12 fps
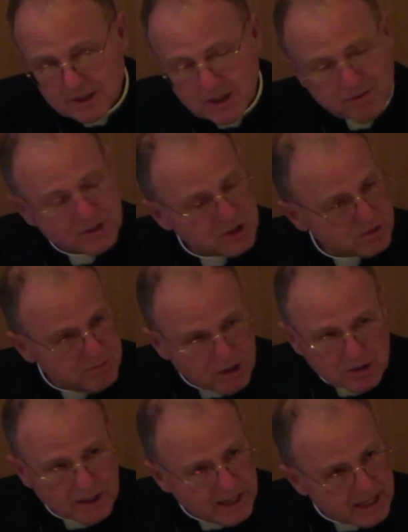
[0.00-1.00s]
If it is
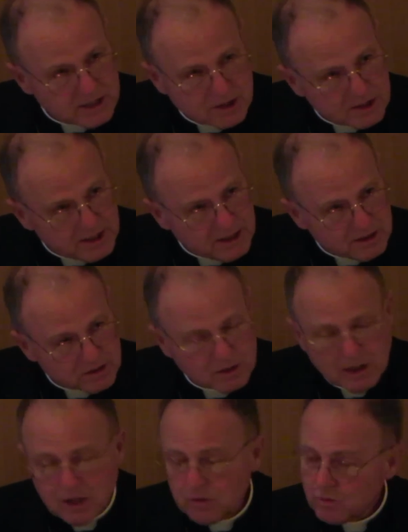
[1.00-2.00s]
merely accidental,
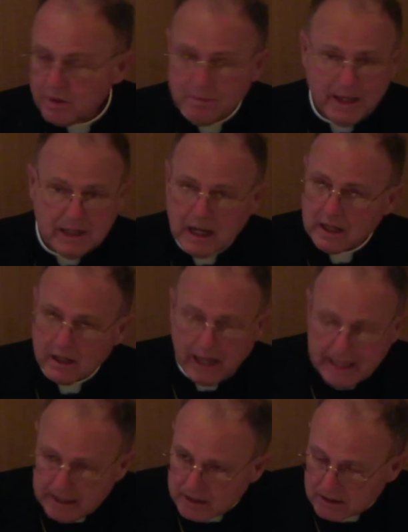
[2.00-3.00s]
we may not
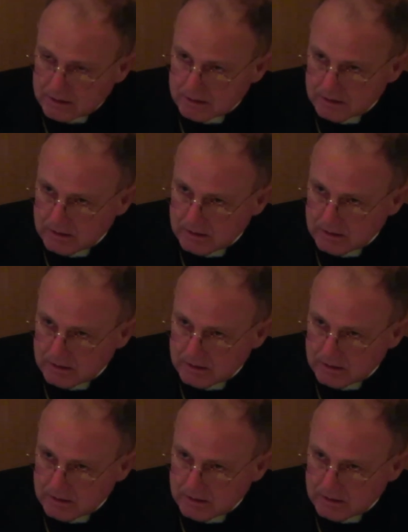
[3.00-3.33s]
like it,